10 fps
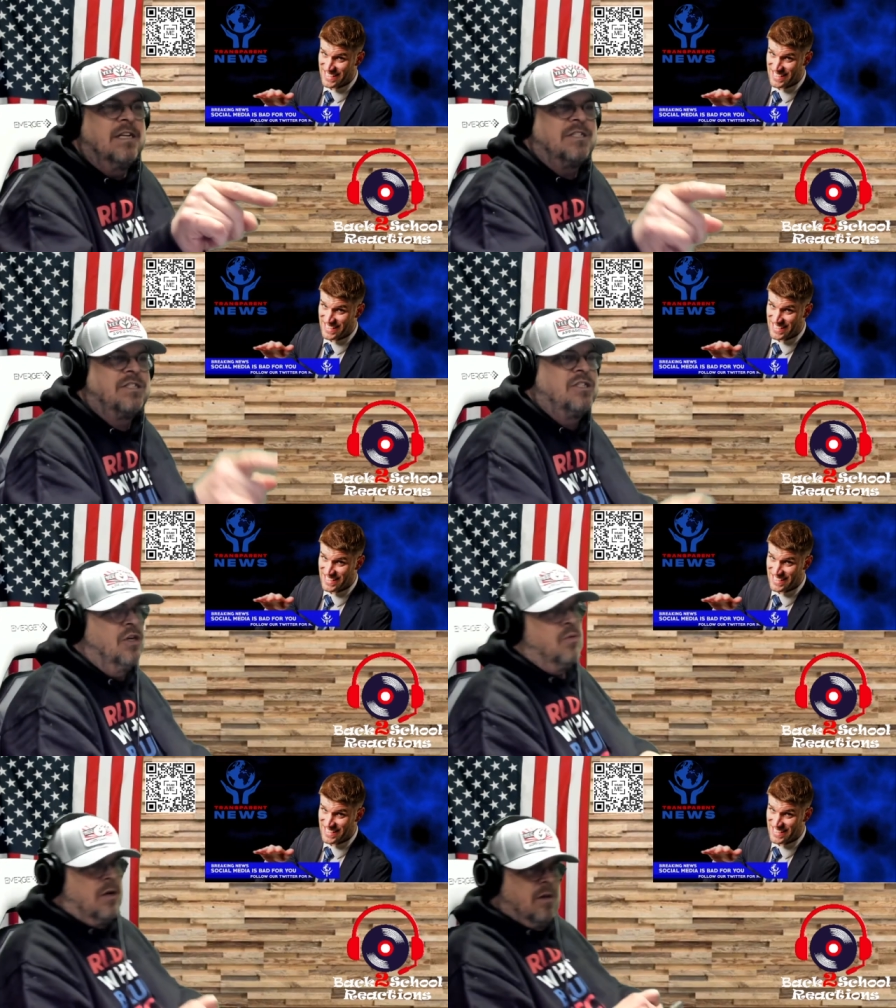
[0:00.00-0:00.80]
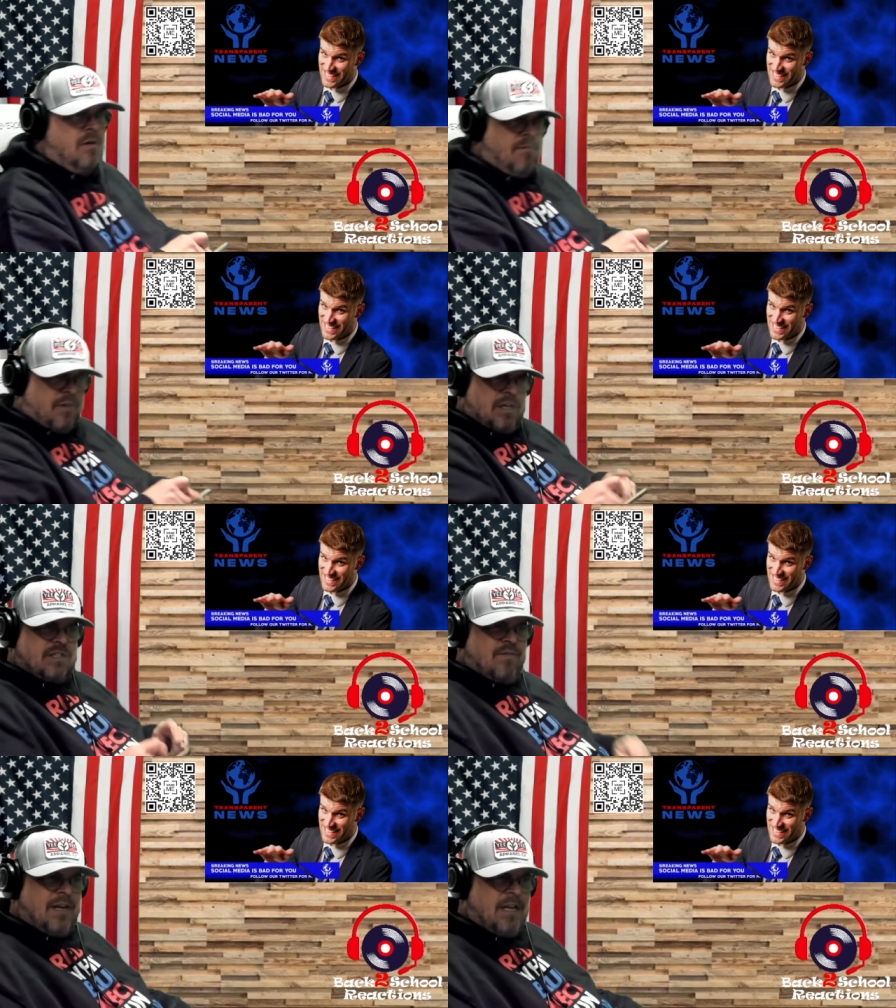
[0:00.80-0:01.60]
in a suit for
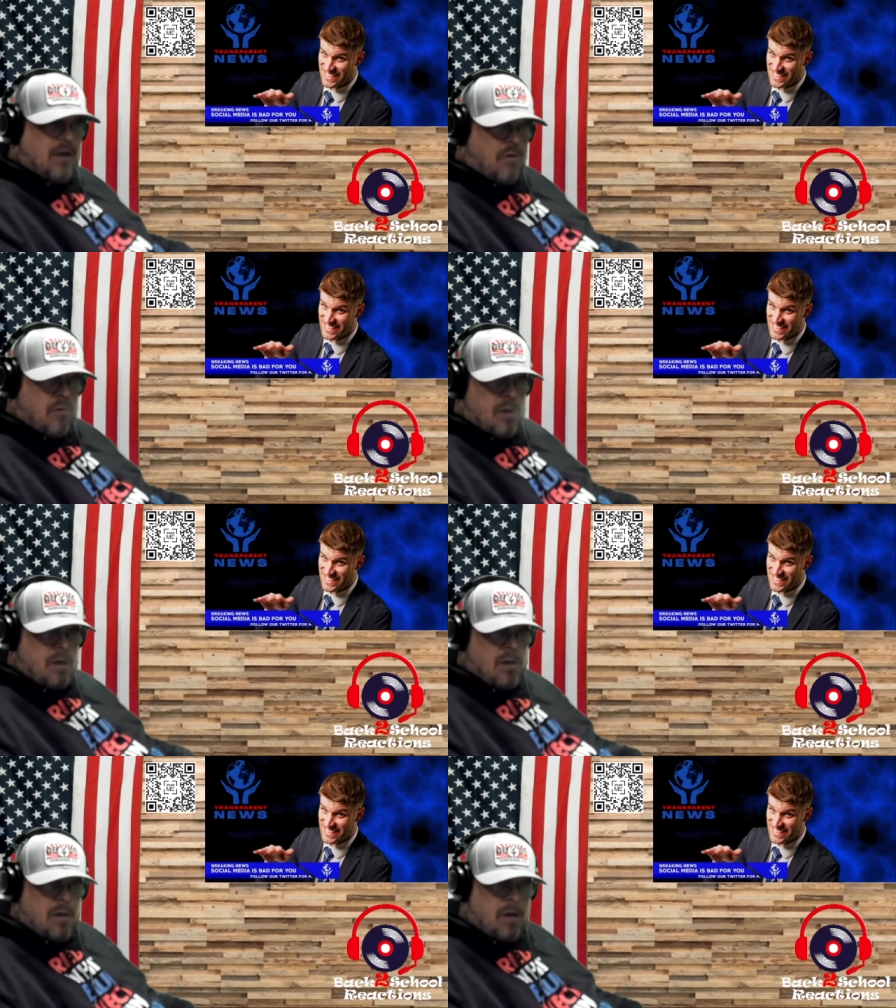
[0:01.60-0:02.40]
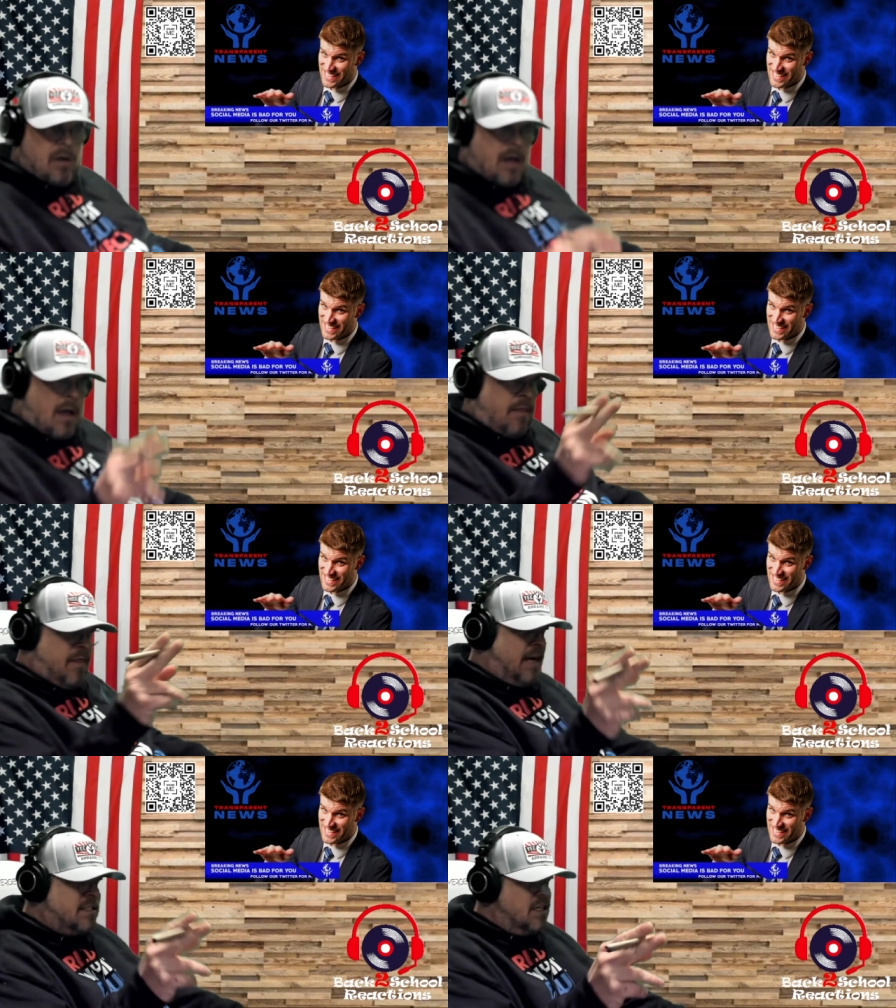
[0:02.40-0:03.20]
this video. That's